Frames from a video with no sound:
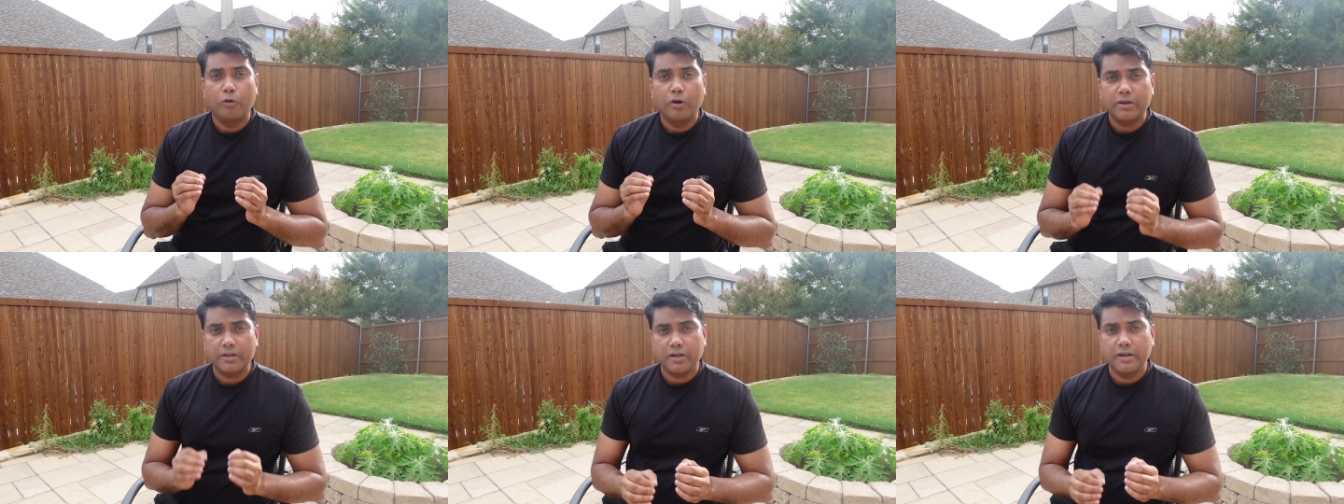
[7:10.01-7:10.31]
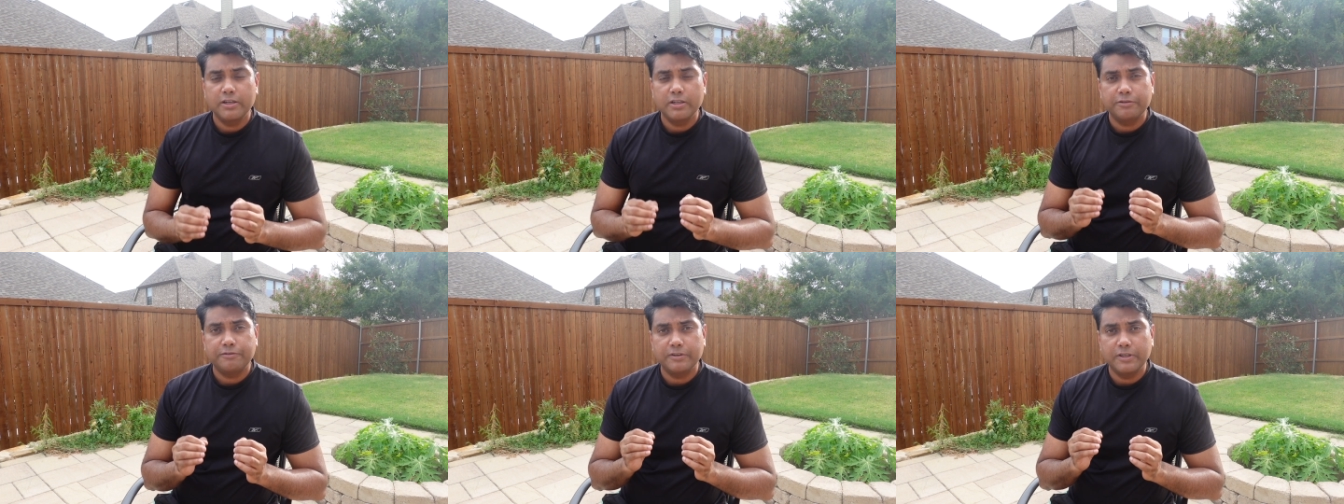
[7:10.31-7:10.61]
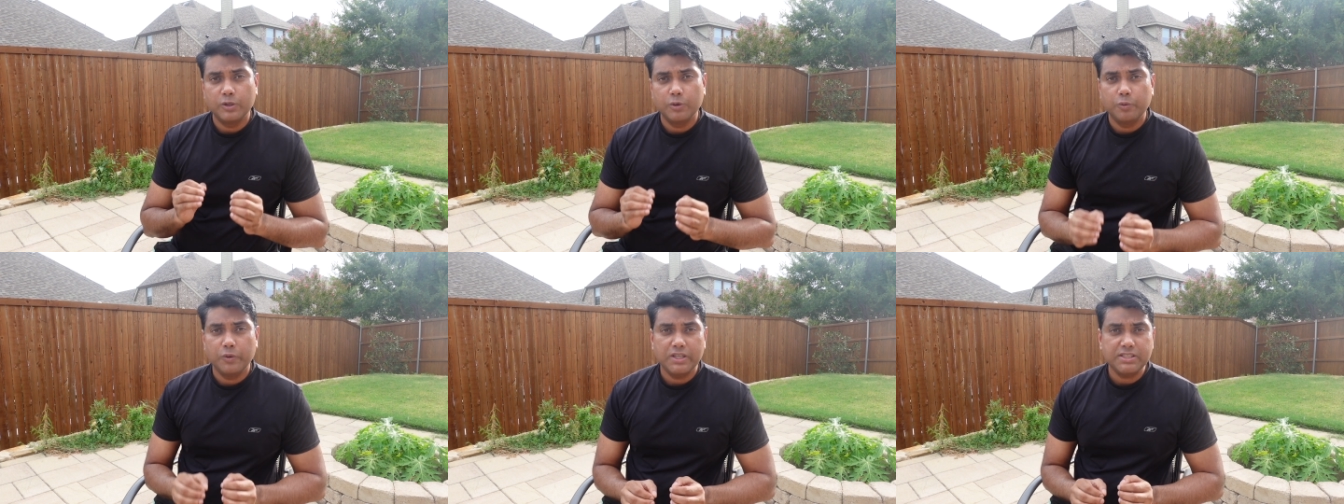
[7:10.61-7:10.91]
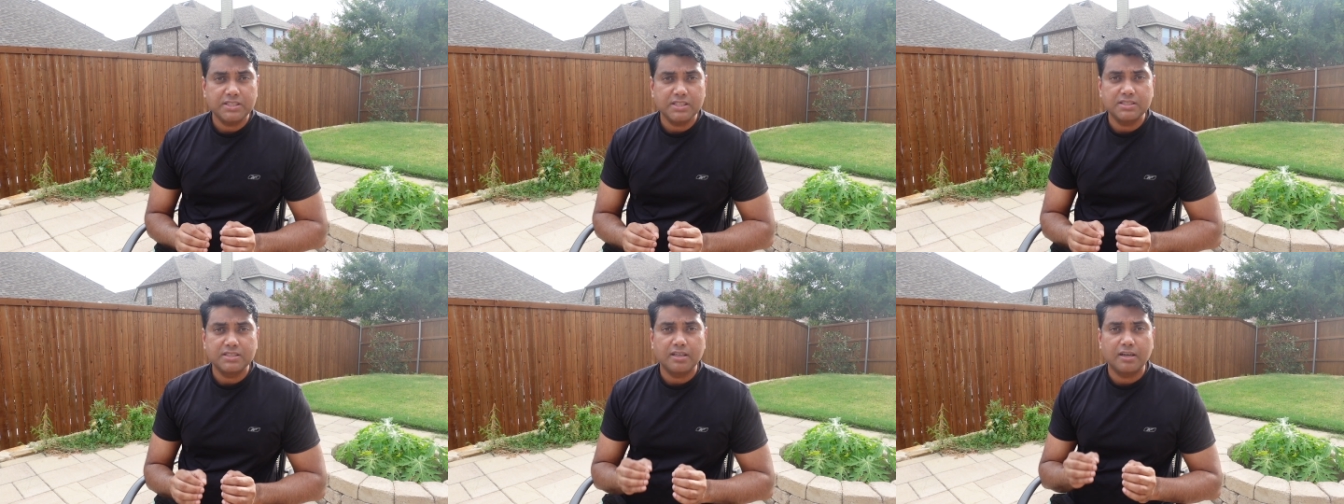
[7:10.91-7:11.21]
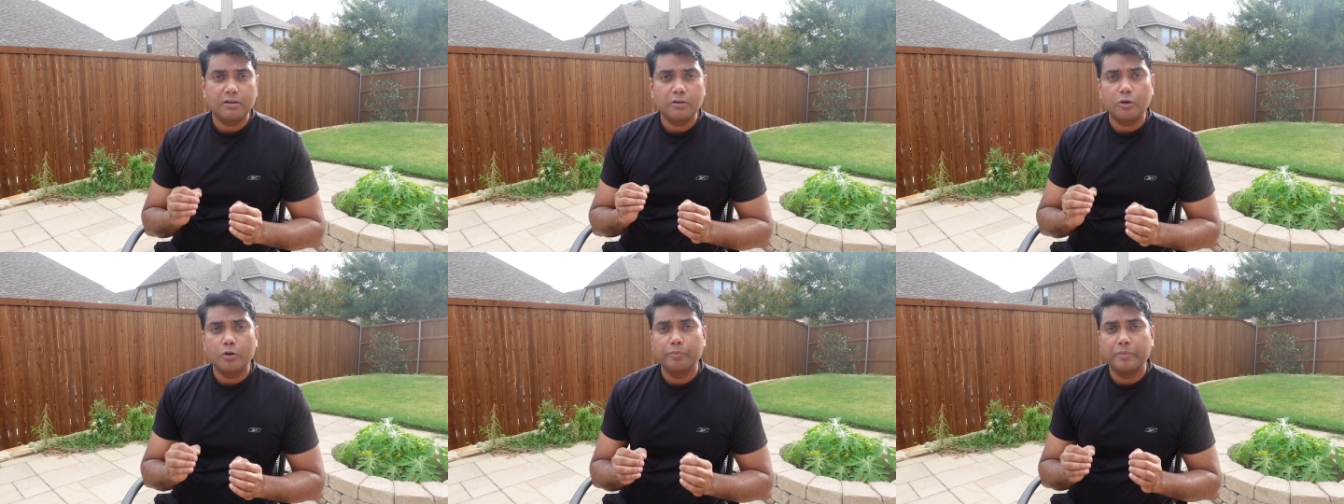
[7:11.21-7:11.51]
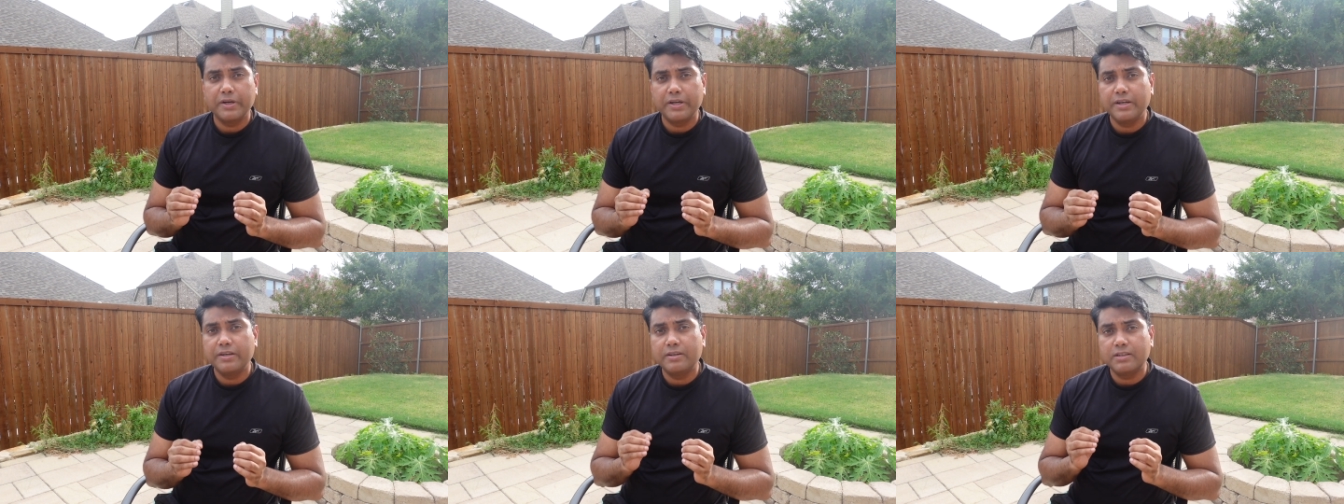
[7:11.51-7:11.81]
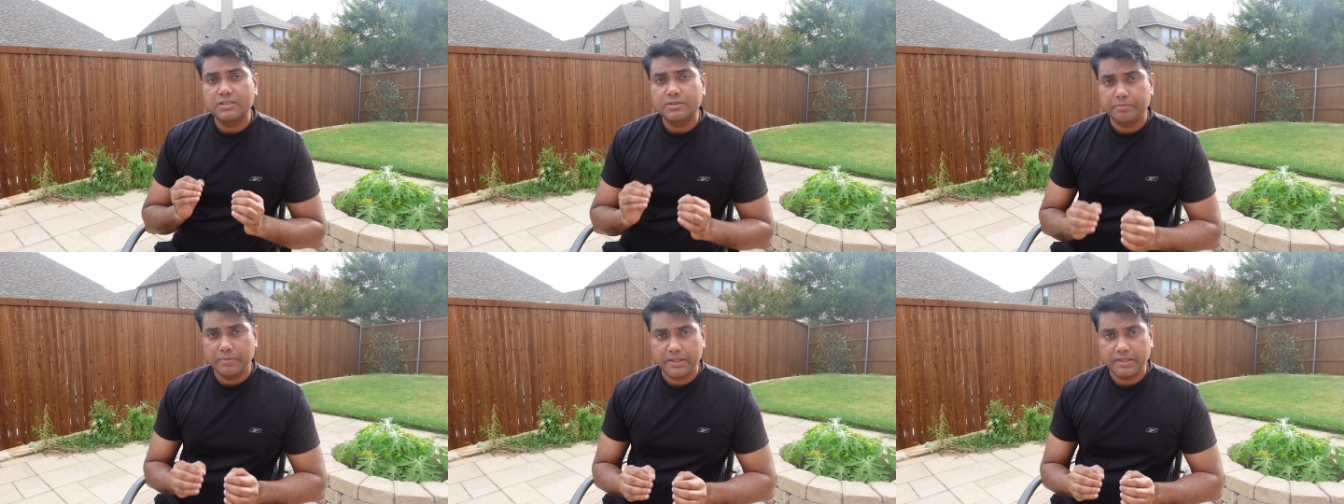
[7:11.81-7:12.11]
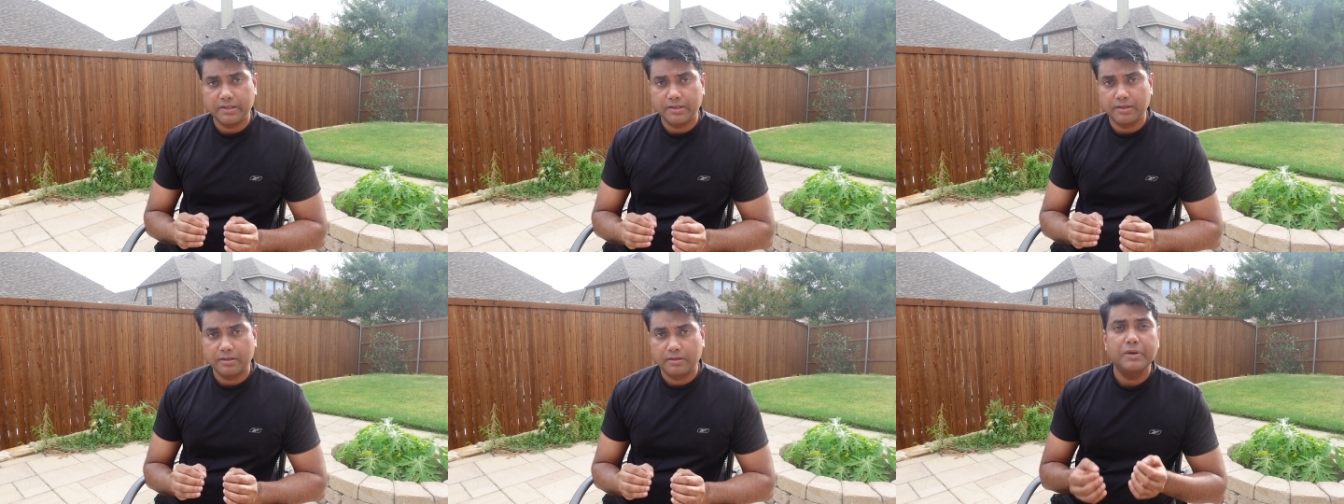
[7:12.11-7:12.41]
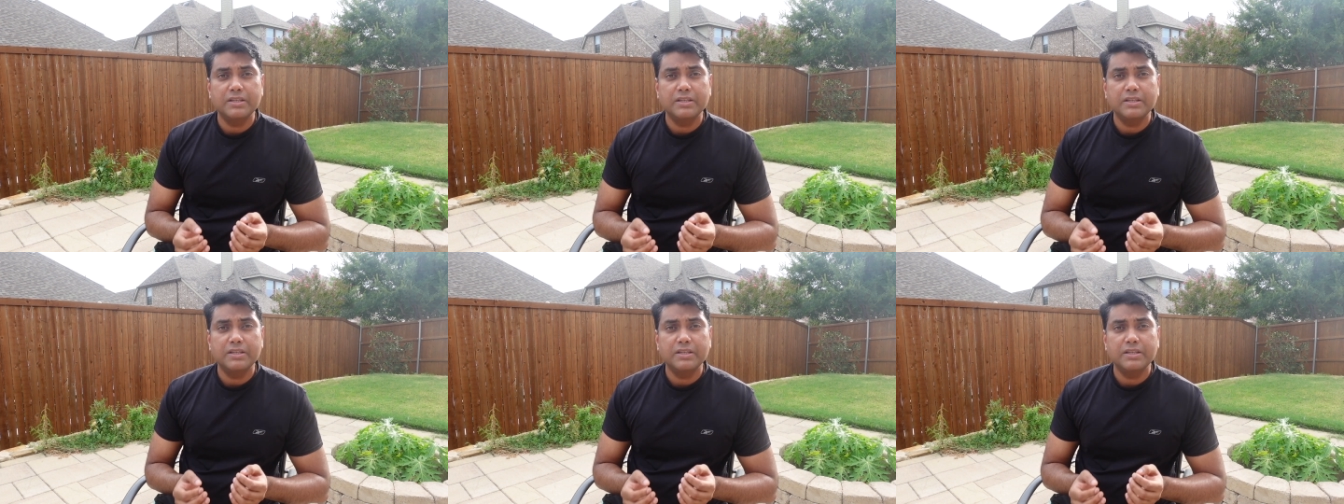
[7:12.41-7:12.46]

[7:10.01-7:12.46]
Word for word: what kind of innovations are competitors making.